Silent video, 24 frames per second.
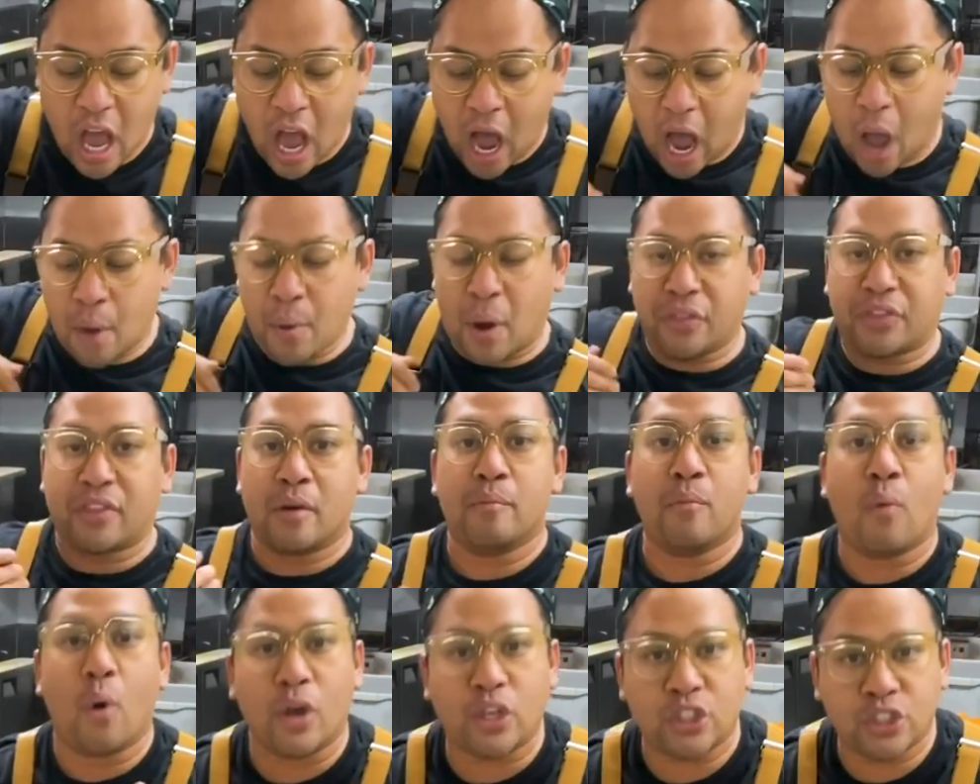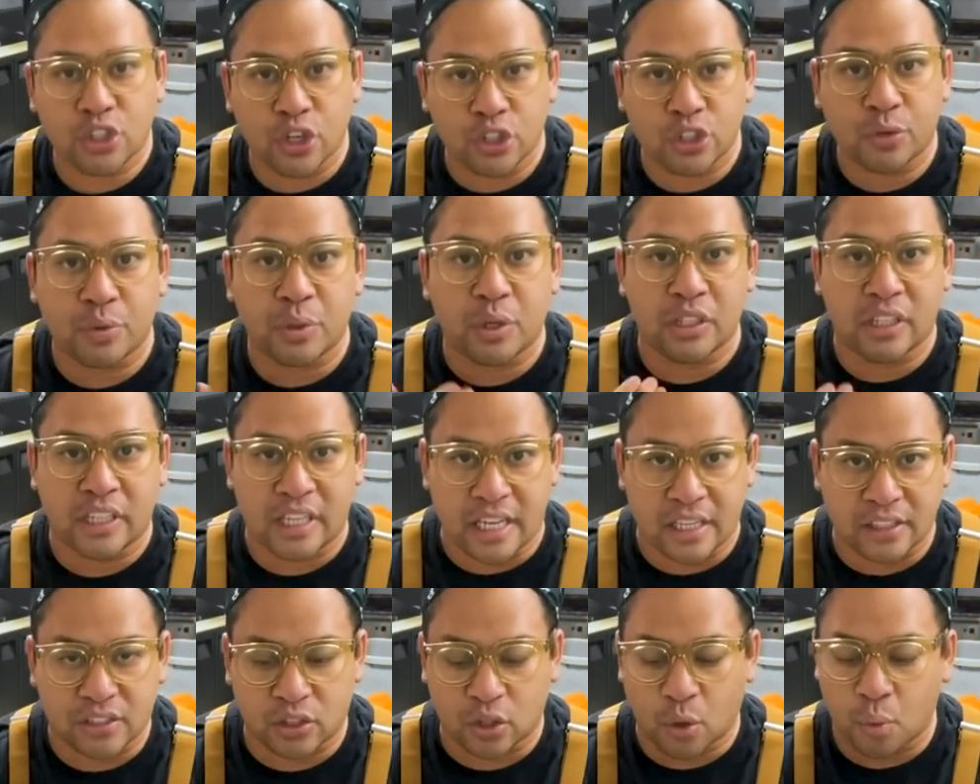I want the moisture to
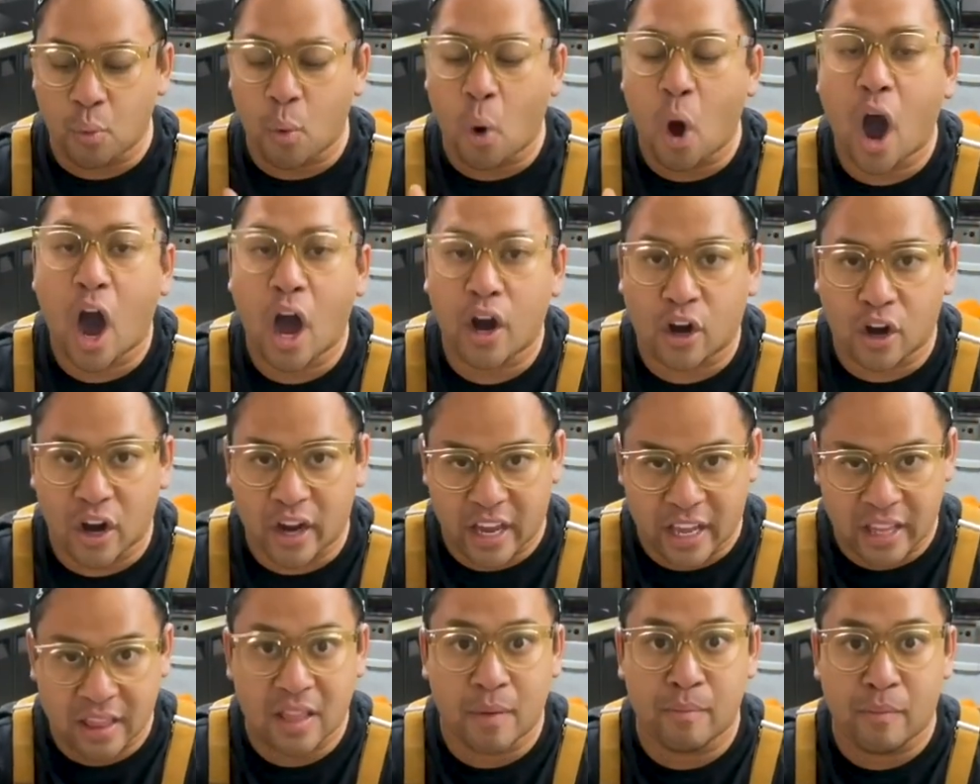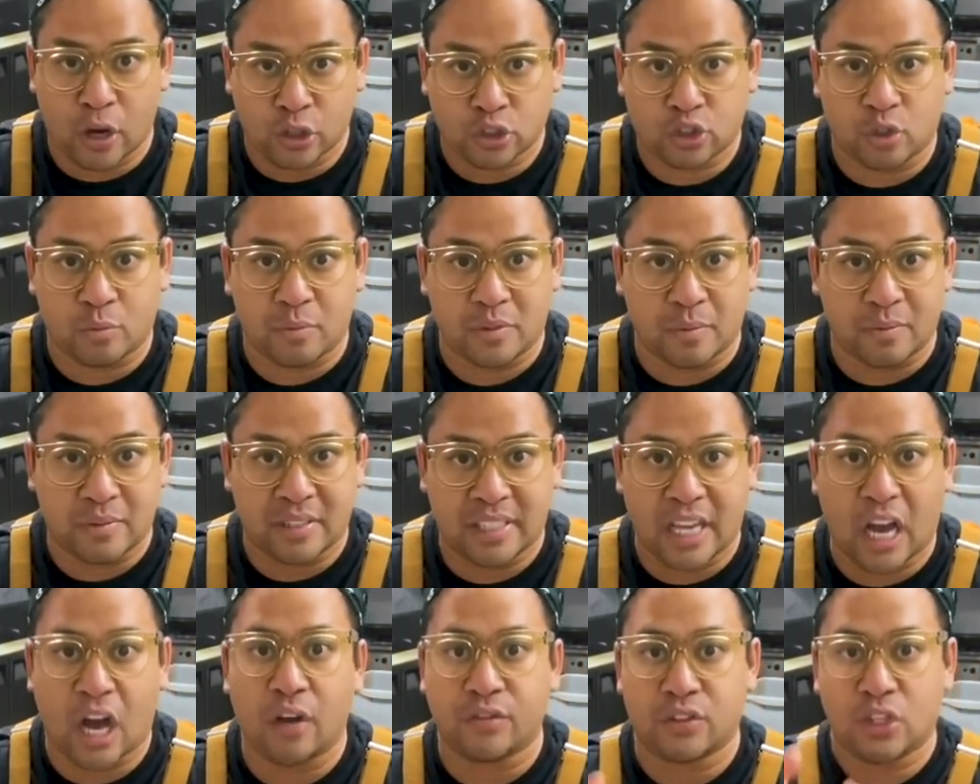release, the water in the mushrooms
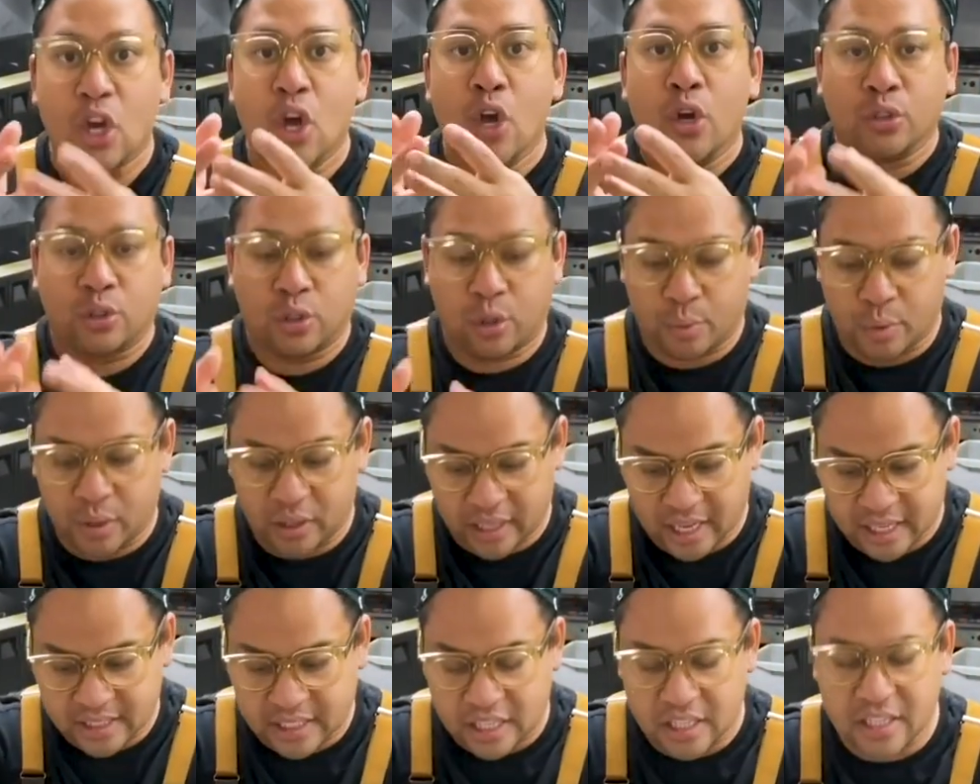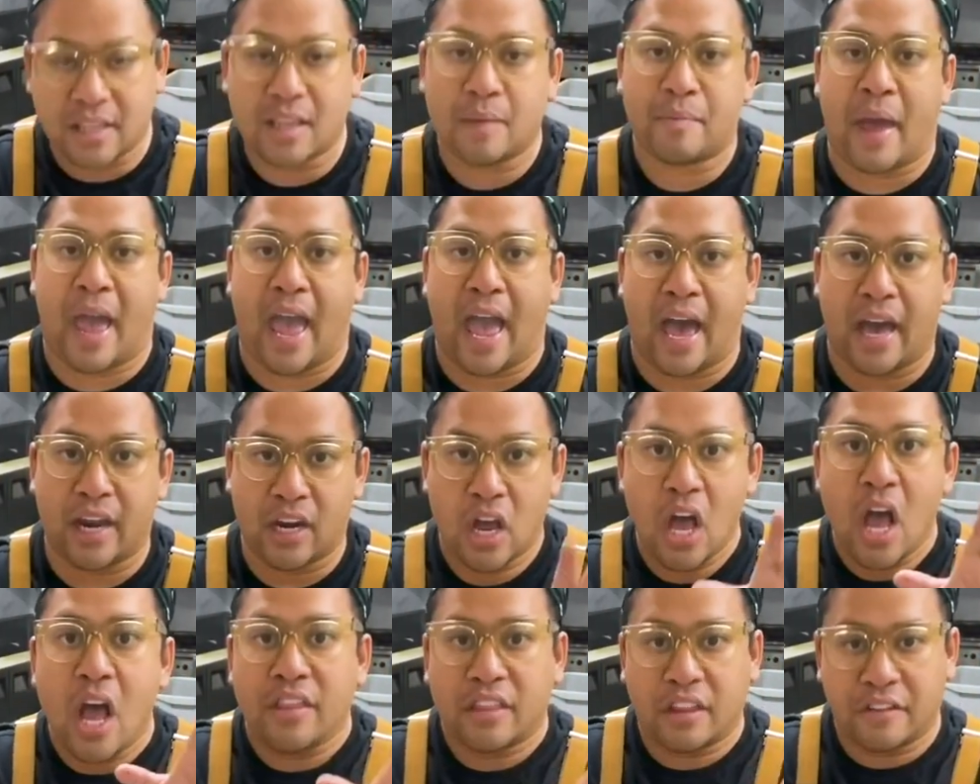themselves to release into the pan,
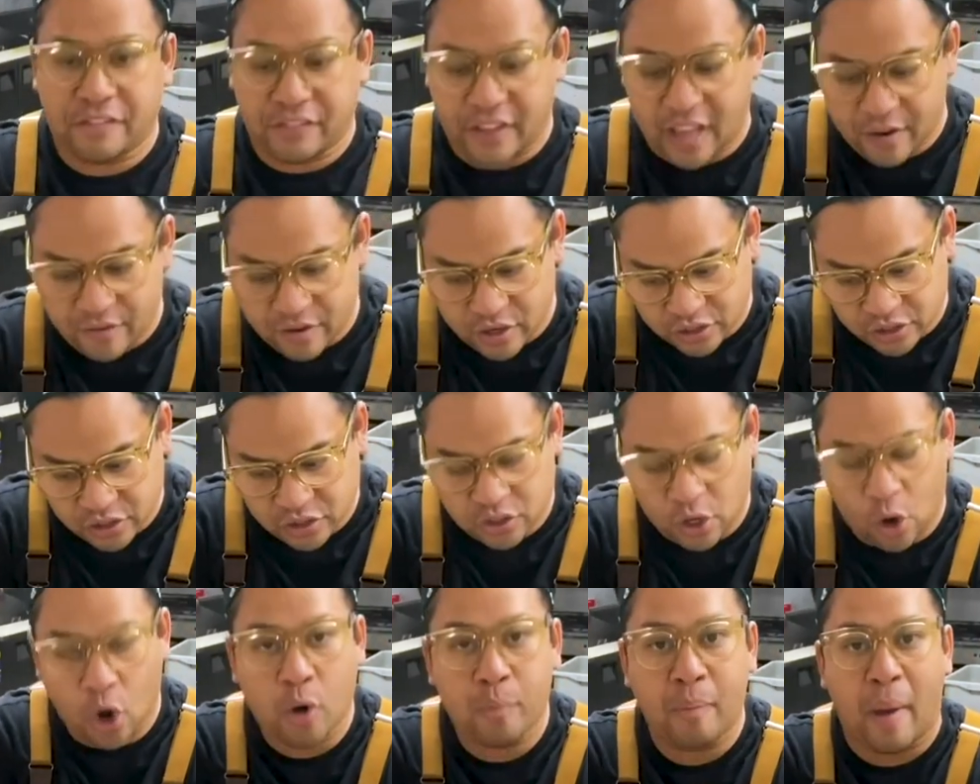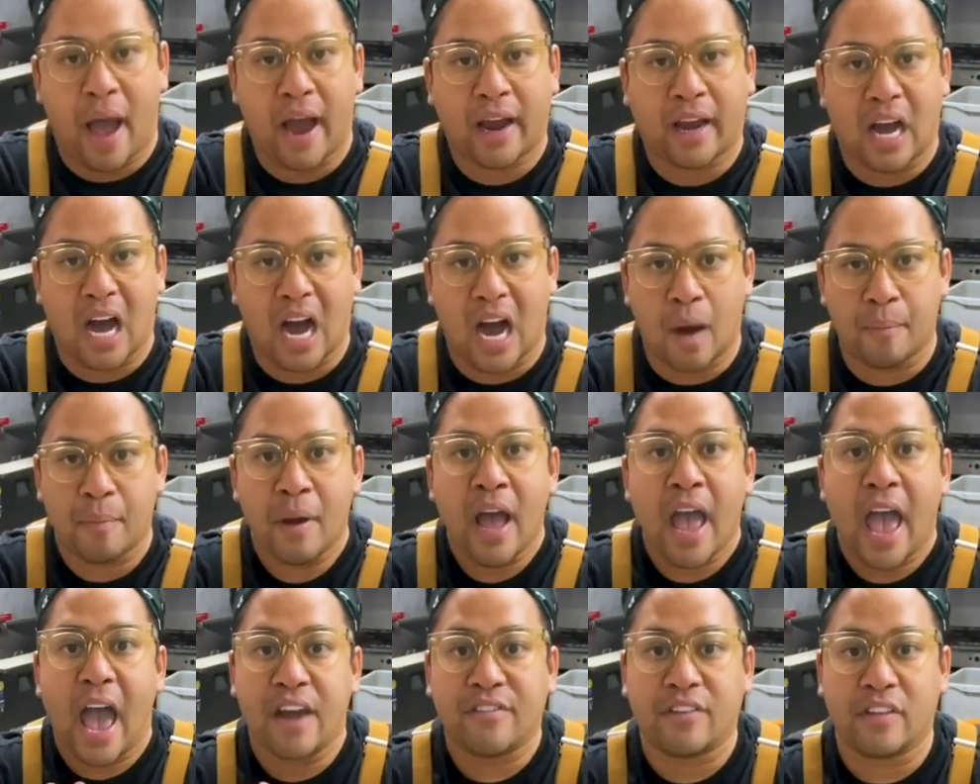the flavor to soak back up,
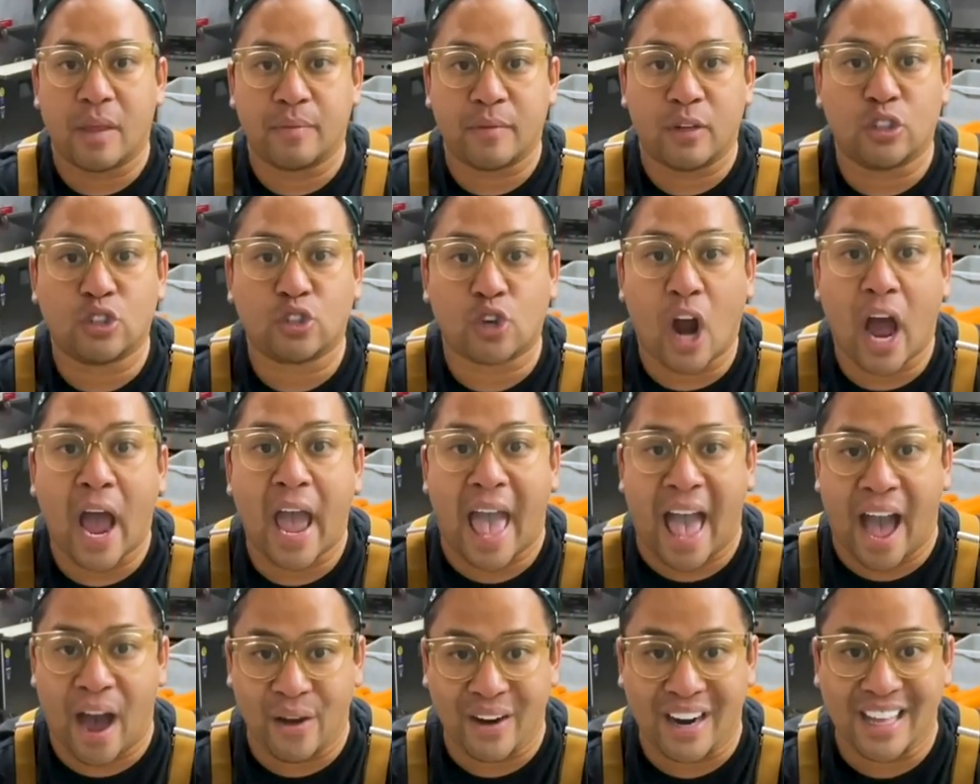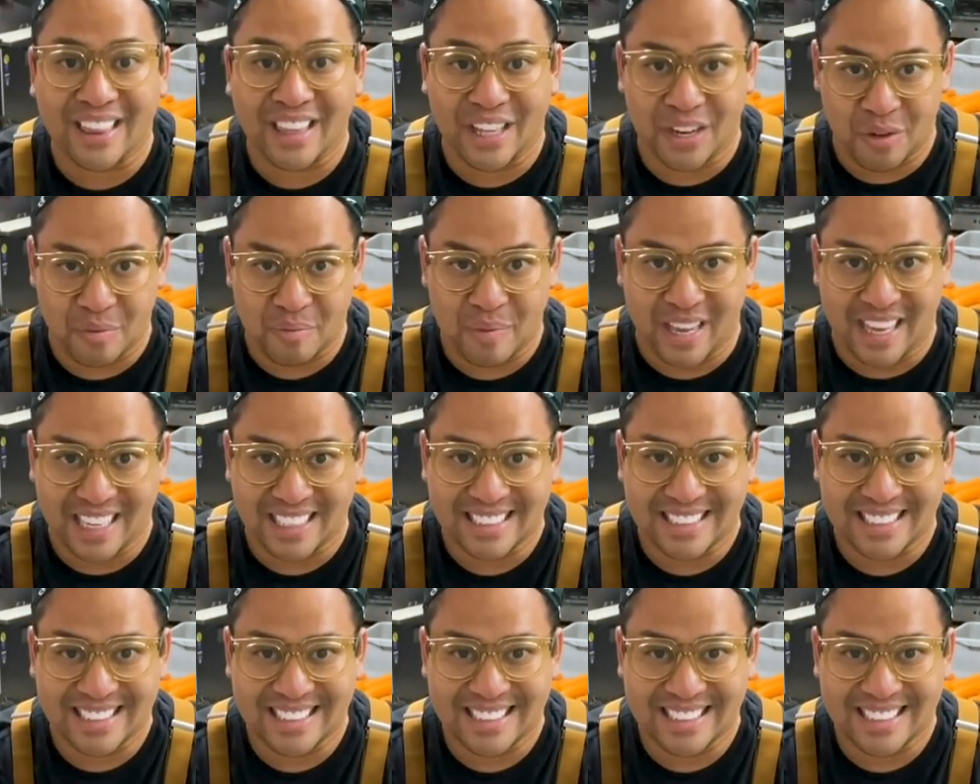and for them to dry out a little bit.